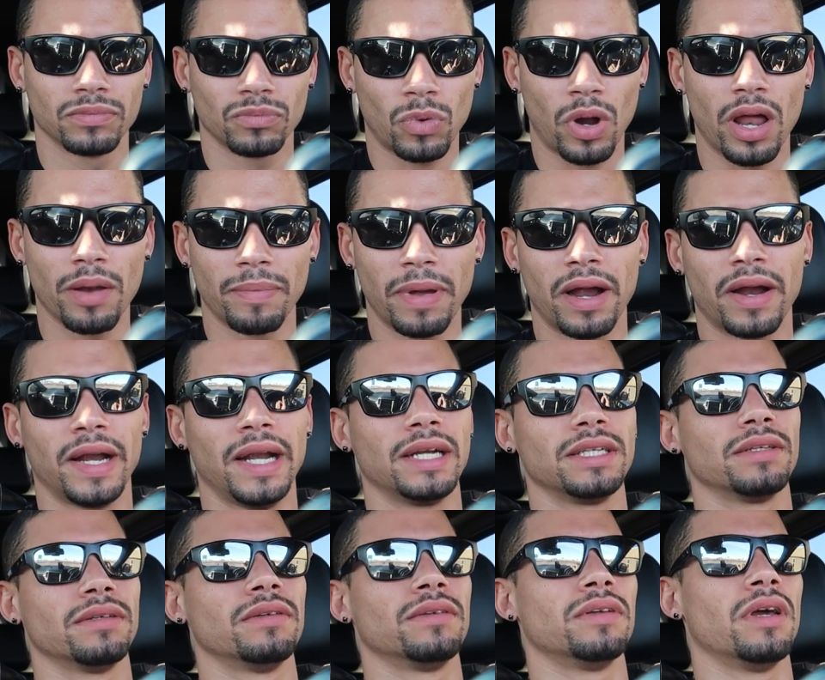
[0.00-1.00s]
rod
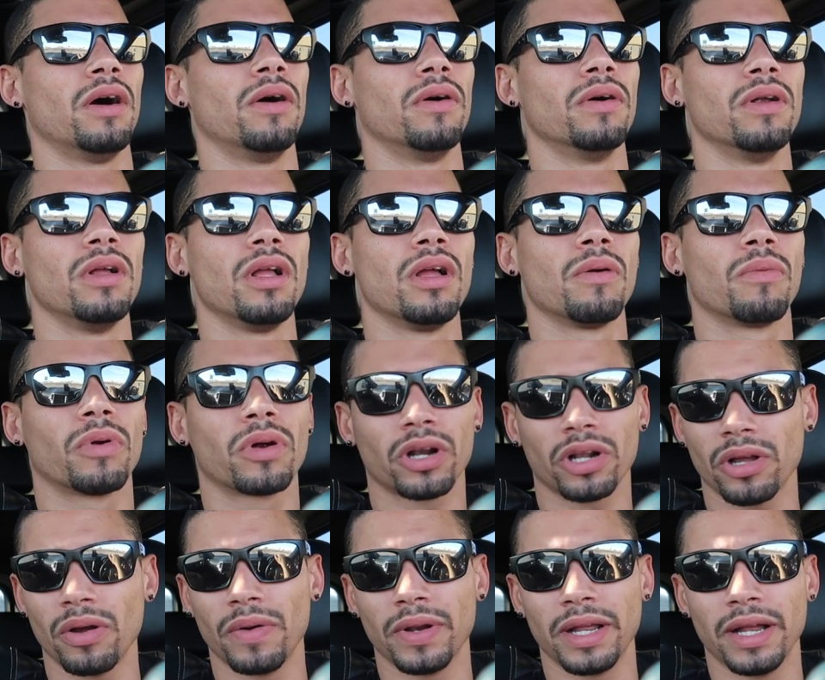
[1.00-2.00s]
bearings. So we're
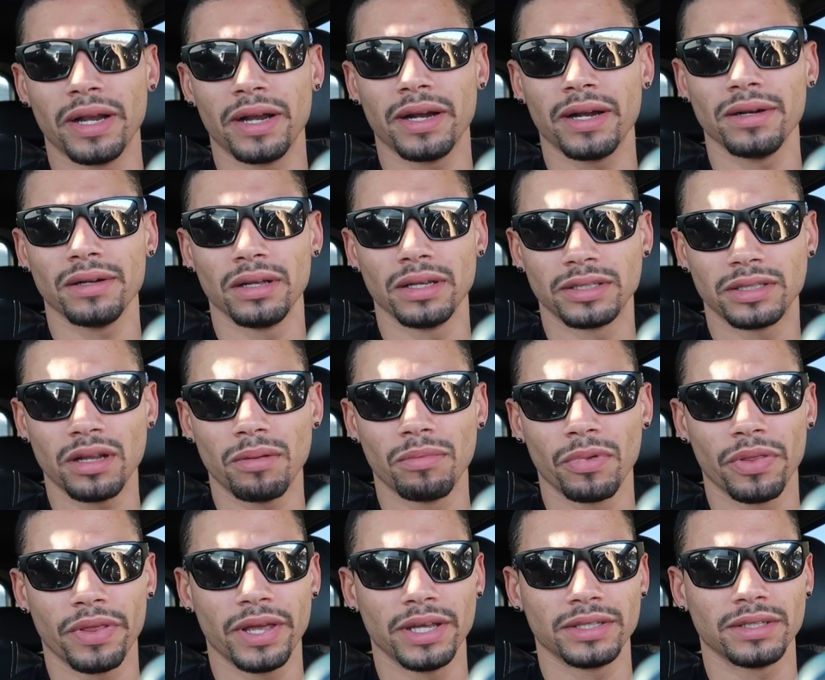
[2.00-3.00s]
gonna go in here,
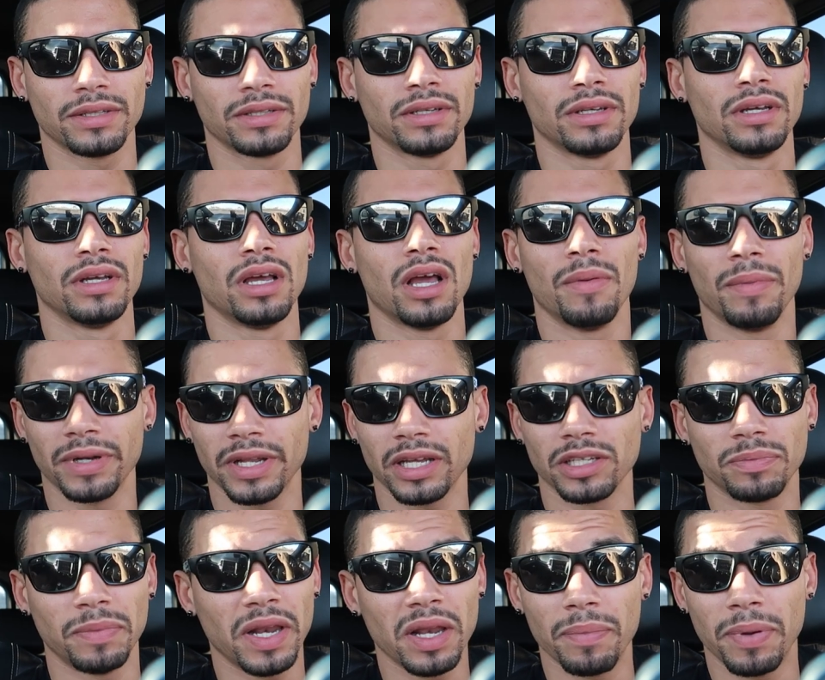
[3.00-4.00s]
assemble this. I'm gonna take
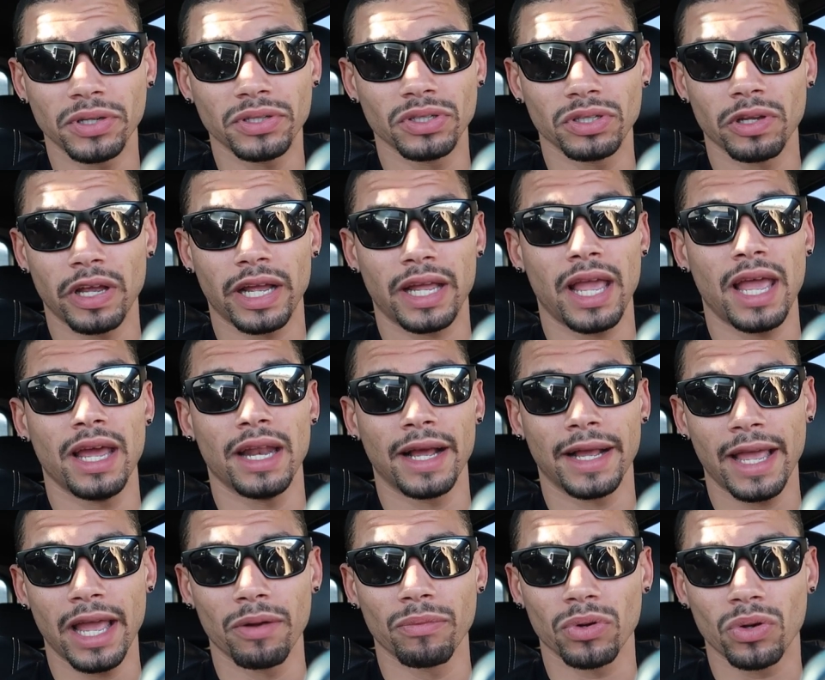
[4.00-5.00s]
as many pictures as I can. I
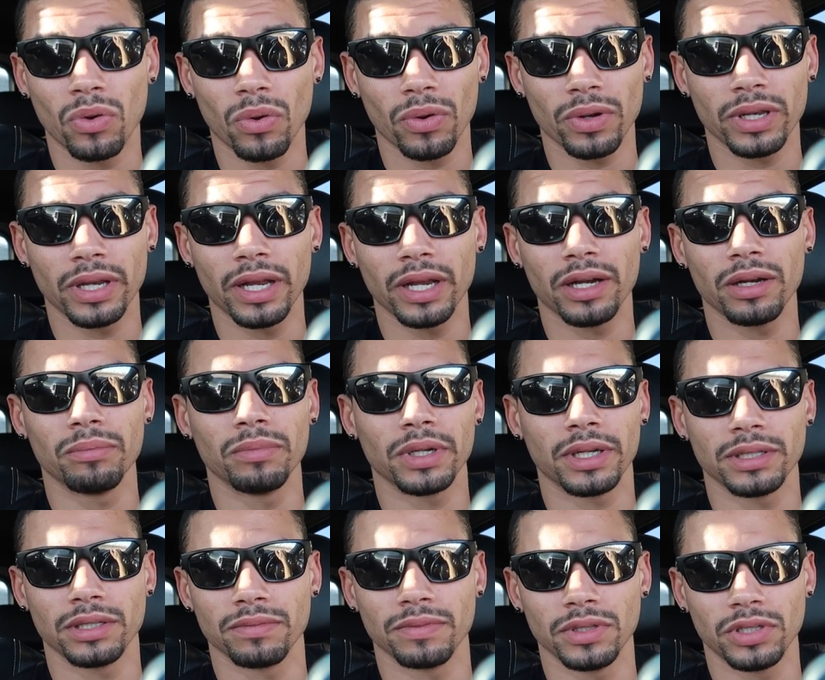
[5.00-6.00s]
can't record in here
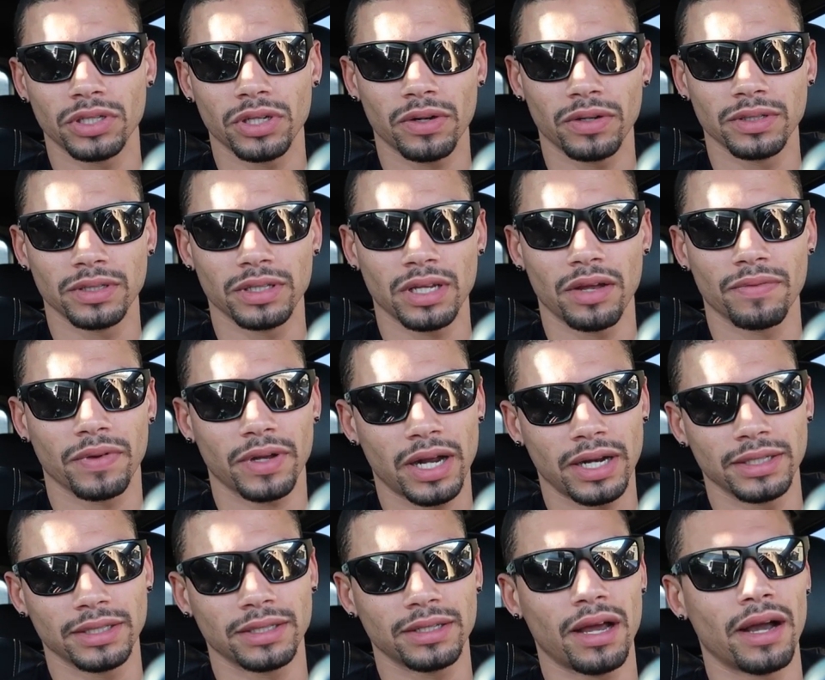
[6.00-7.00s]
because of insurance stuff,
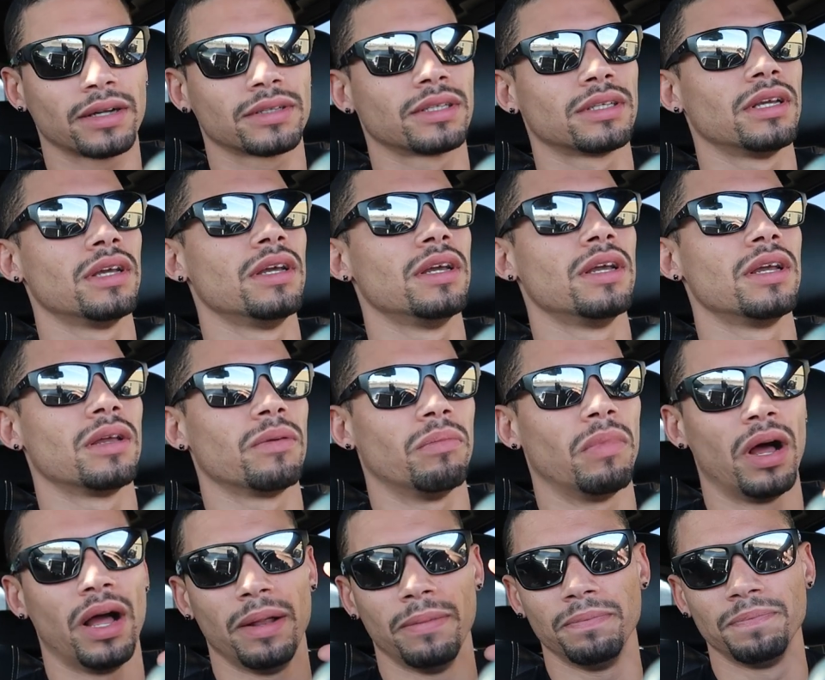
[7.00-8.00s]
kind of sucks.
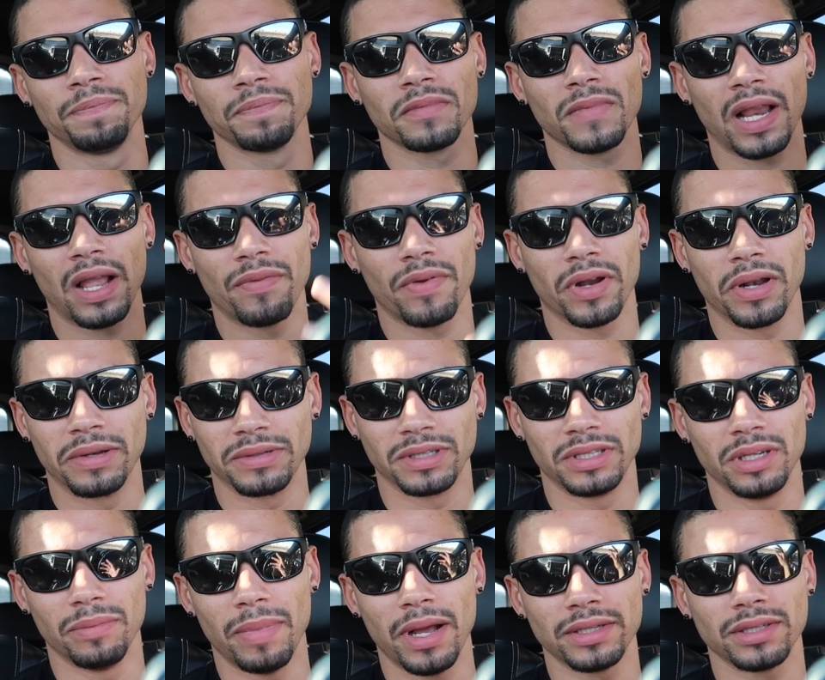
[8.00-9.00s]
But I figured this
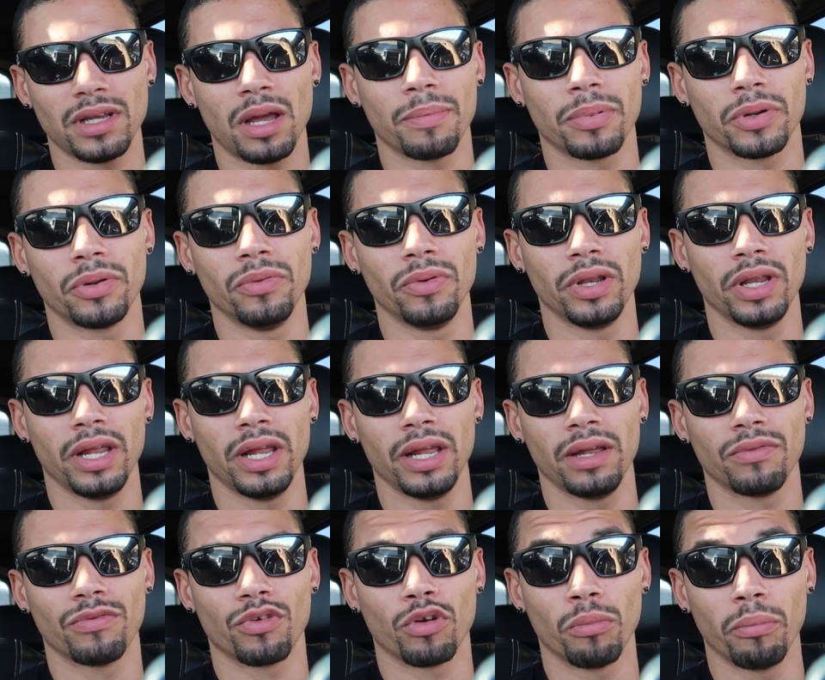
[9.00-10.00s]
is the best
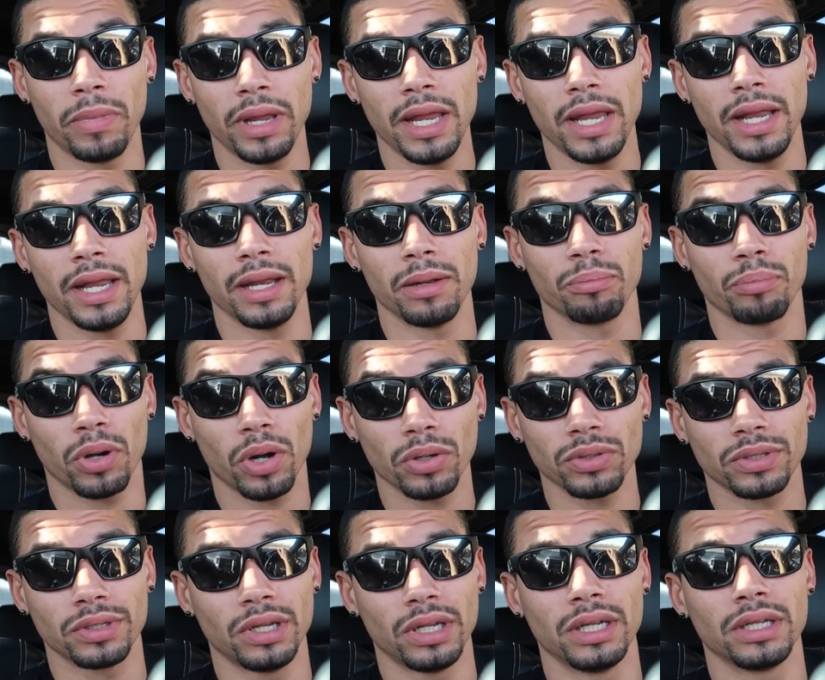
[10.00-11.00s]
opportunity for me
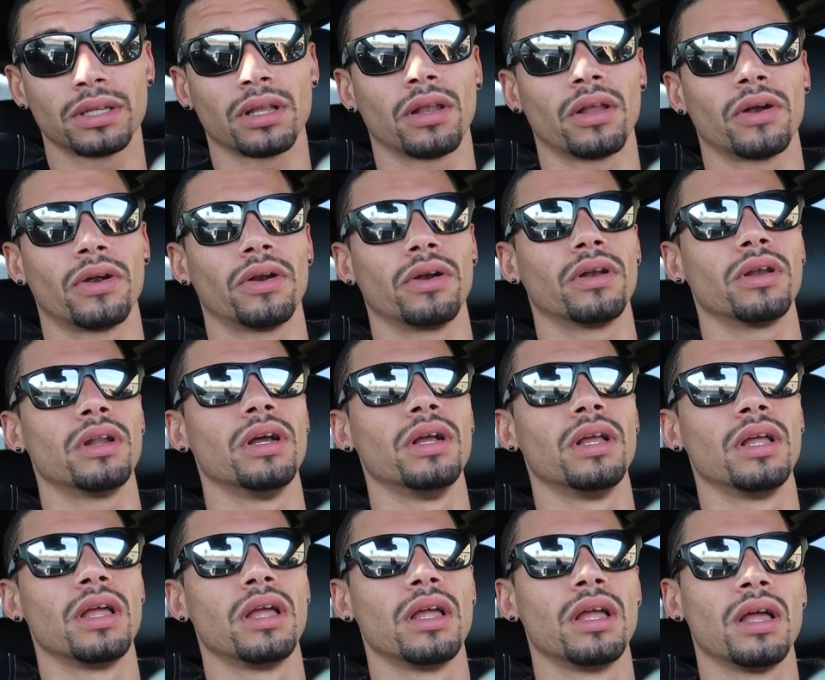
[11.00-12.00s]
personally to
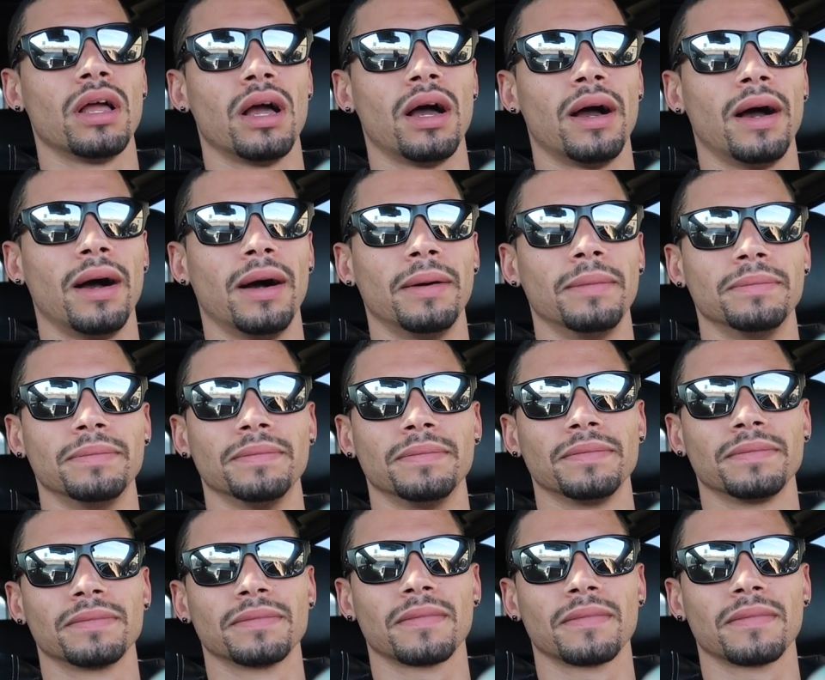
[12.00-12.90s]
learn um,